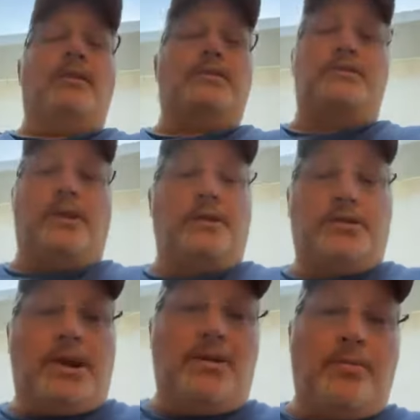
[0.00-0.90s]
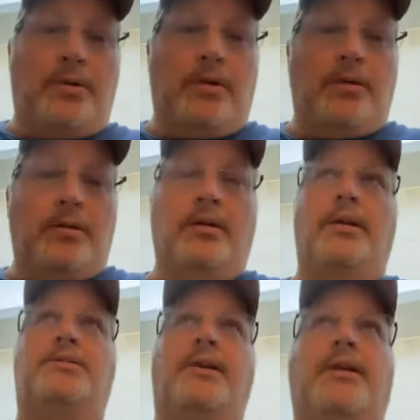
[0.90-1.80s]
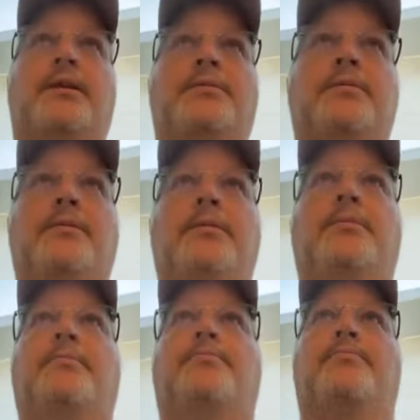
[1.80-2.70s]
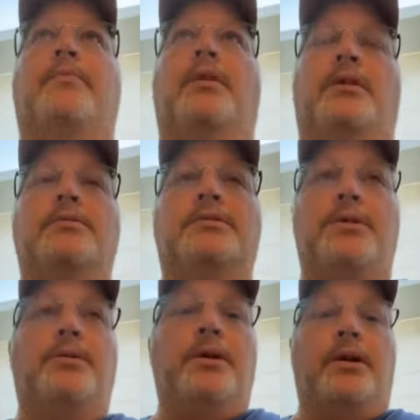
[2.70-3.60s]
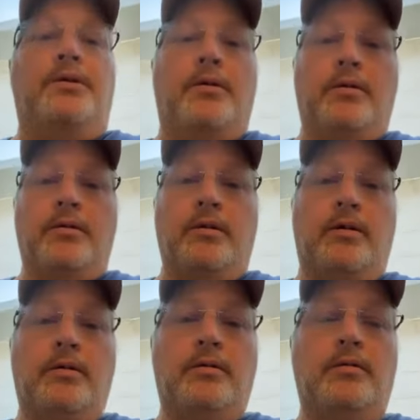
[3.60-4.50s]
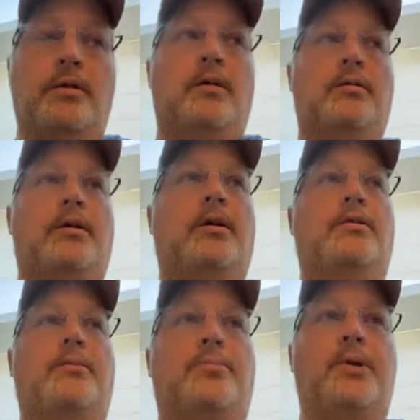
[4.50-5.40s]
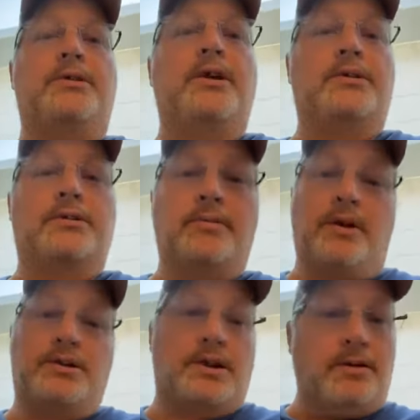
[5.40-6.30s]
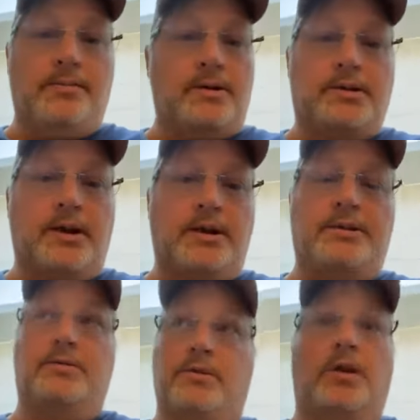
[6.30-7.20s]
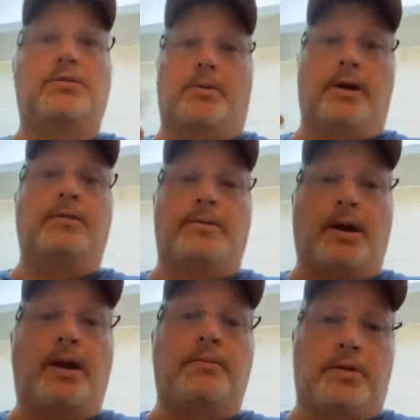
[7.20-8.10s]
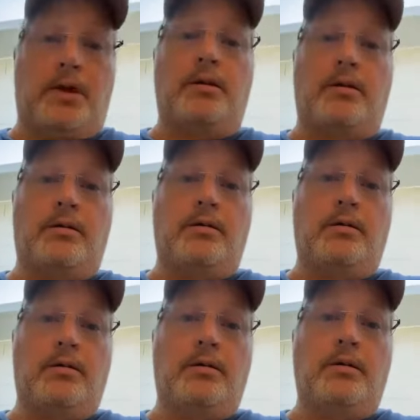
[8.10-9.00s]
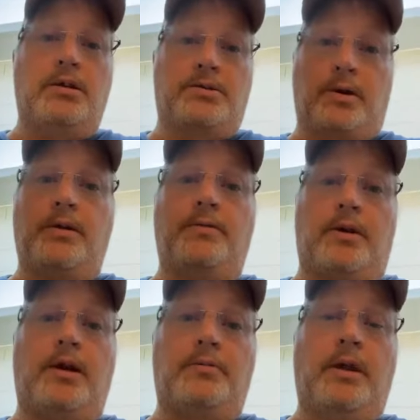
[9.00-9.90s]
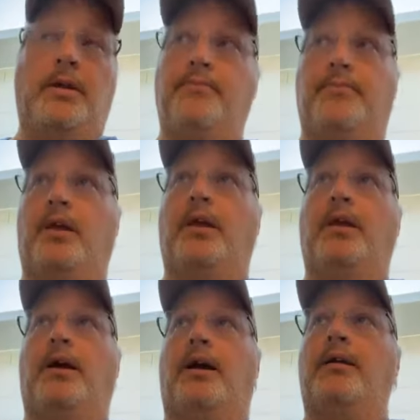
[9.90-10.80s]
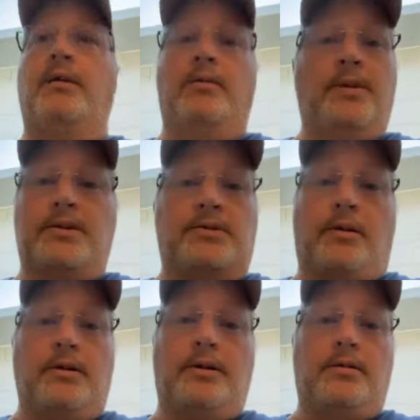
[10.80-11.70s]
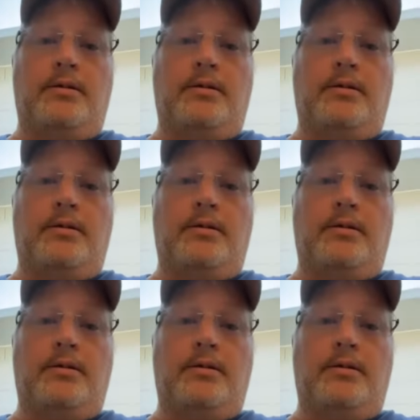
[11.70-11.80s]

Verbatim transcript: this is not achievable unless they can do it under, you know, uh, the pretext of there's an investigation. A 25 year, 25. I don't know when this started.